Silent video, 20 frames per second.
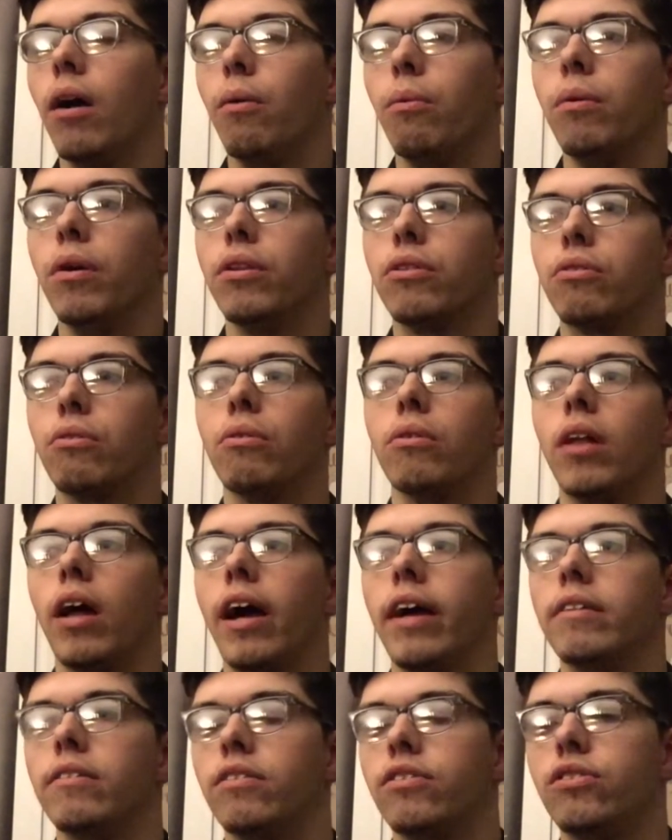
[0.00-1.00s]
went through
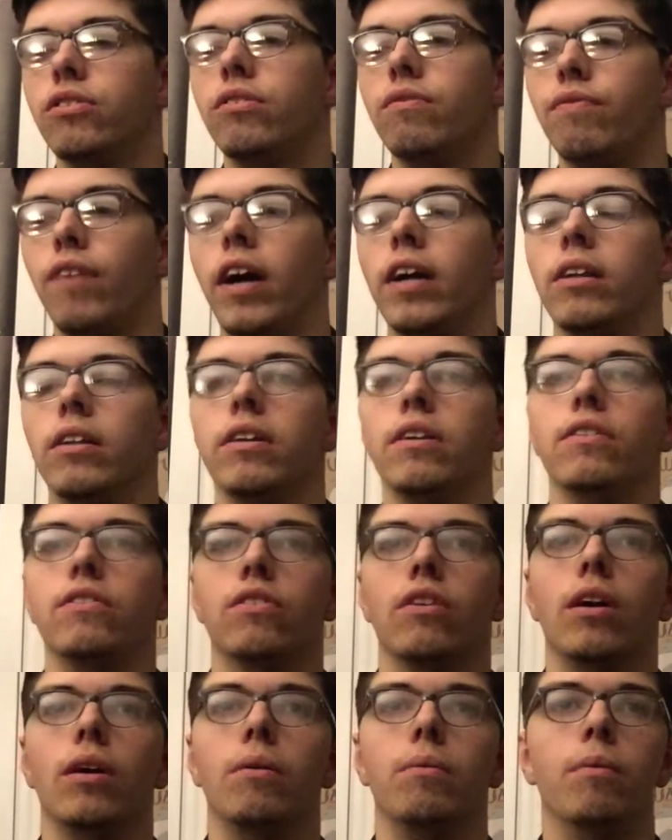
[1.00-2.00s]
lines finally.
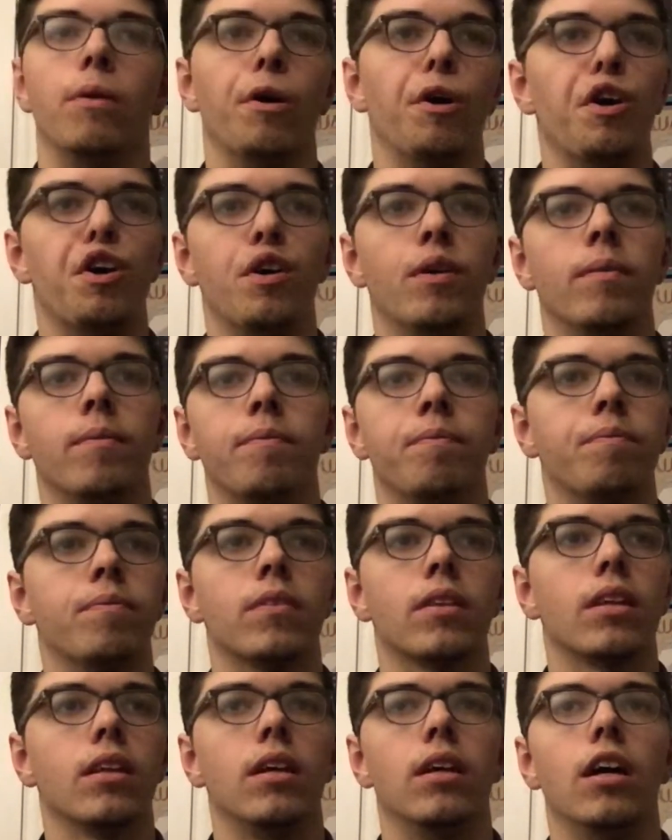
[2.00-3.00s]
So
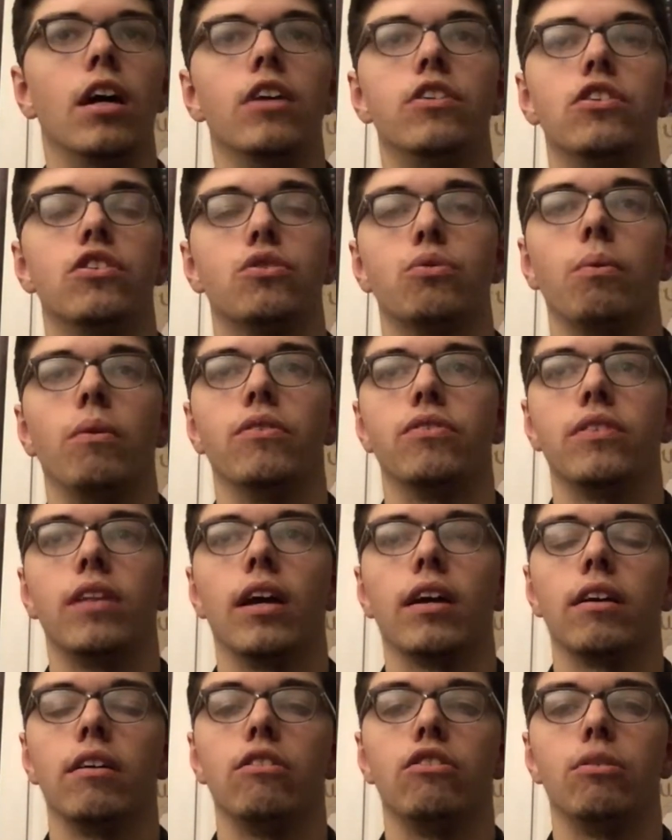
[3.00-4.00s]
it just wasn't
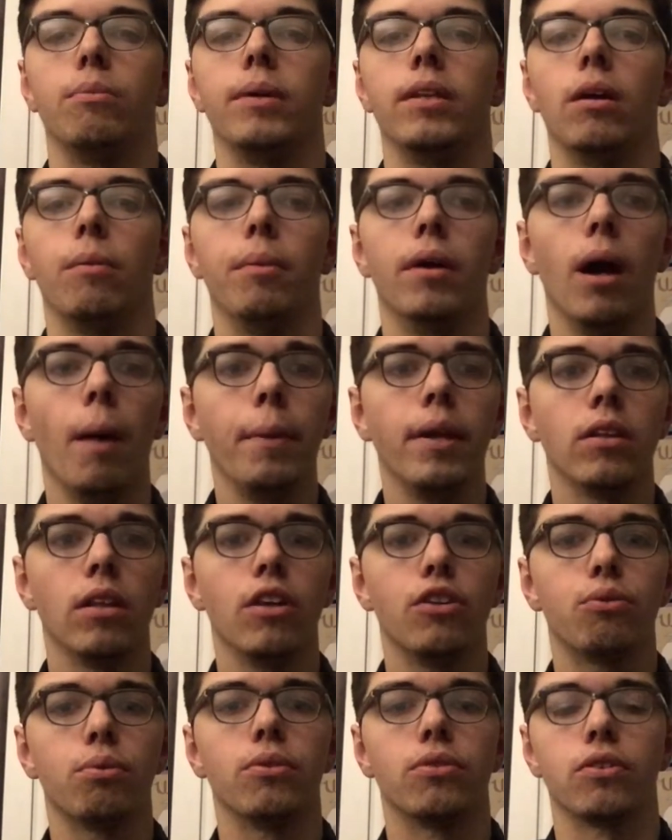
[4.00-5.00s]
that good to me though. But I mean,
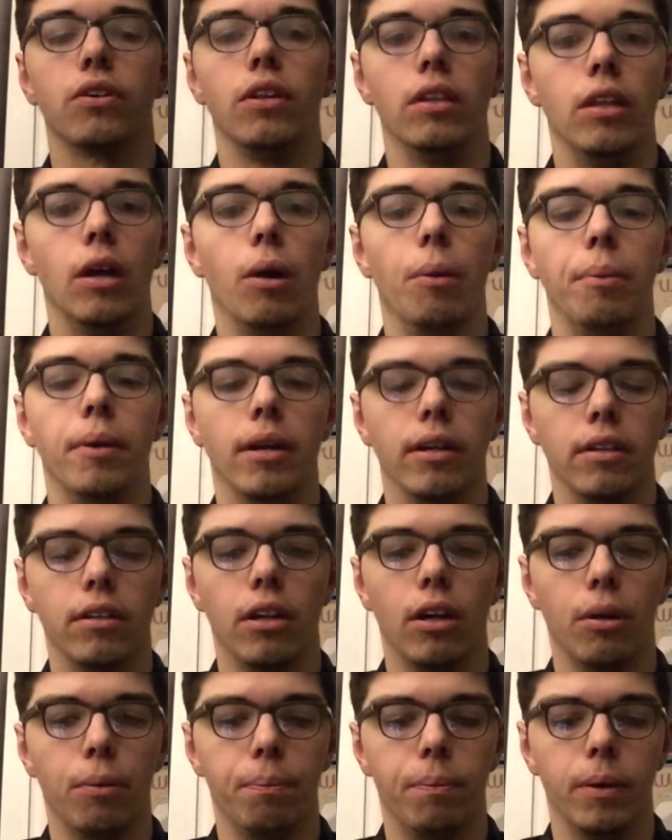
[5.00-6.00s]
lunch was good though. But you
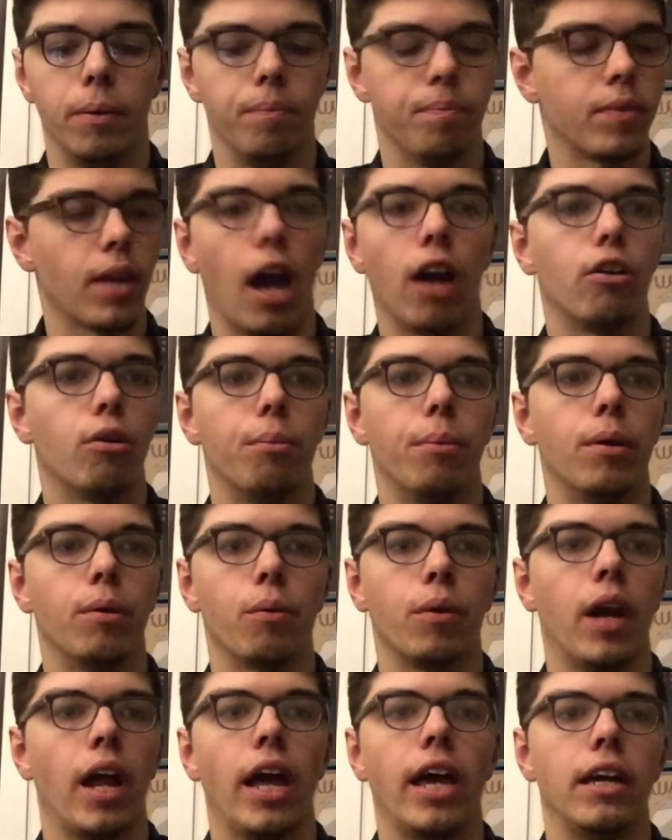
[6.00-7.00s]
know, but I don't remember
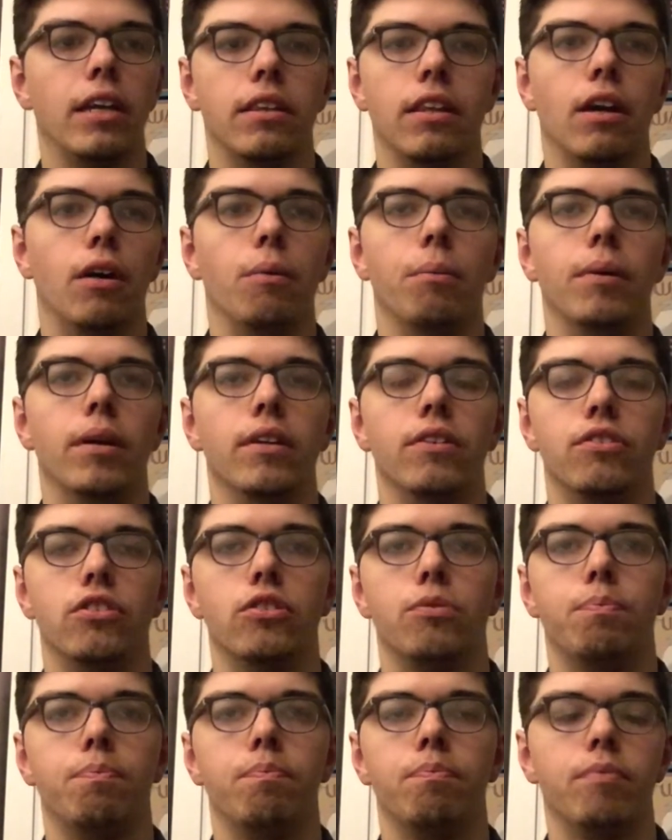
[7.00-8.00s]
what I ate though. But it's
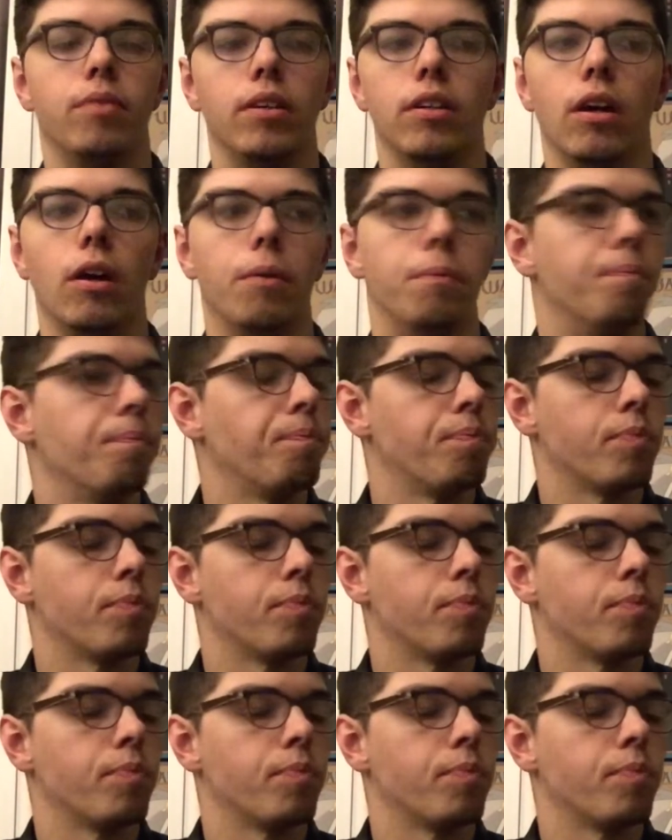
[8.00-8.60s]
just, you know.